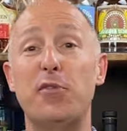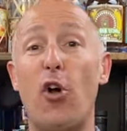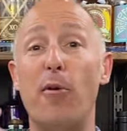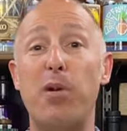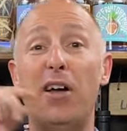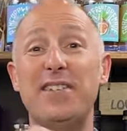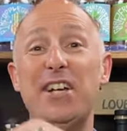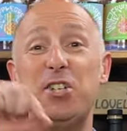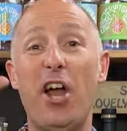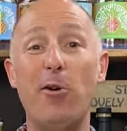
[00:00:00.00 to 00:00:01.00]
I've got a
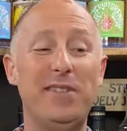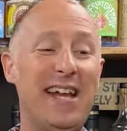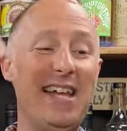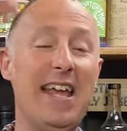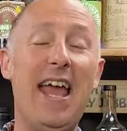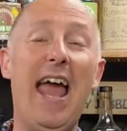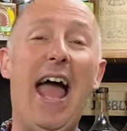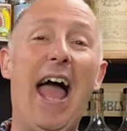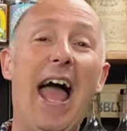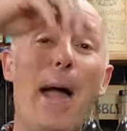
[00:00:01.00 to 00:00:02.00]
plantation OD
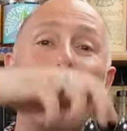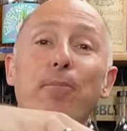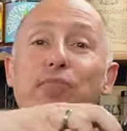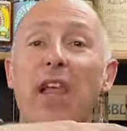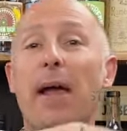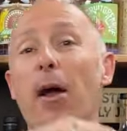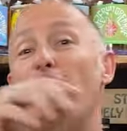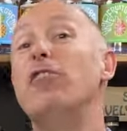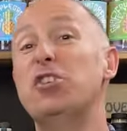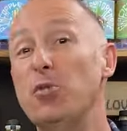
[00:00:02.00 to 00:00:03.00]
um,
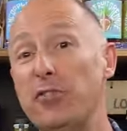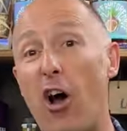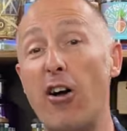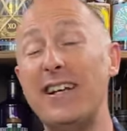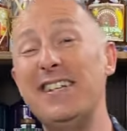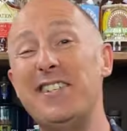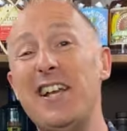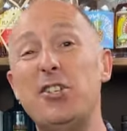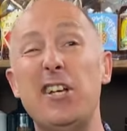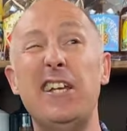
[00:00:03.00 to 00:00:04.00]
original dark,
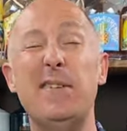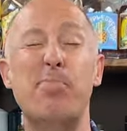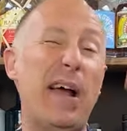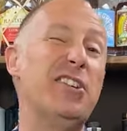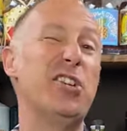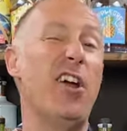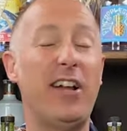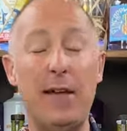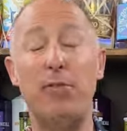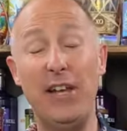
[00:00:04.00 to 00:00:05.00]
essentially Bajan. I
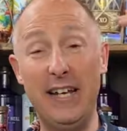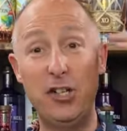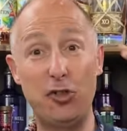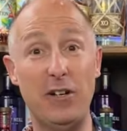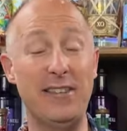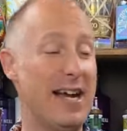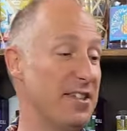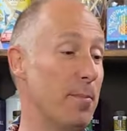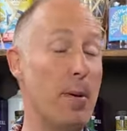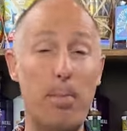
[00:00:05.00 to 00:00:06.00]
keep thinking it's
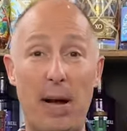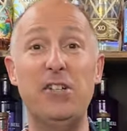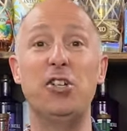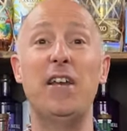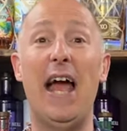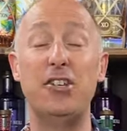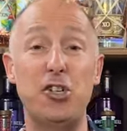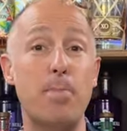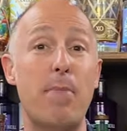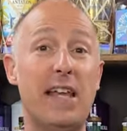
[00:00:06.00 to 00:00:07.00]
Trinidadian, but Bajan and
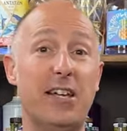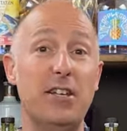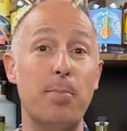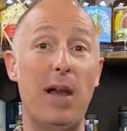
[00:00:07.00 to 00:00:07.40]
Jamaican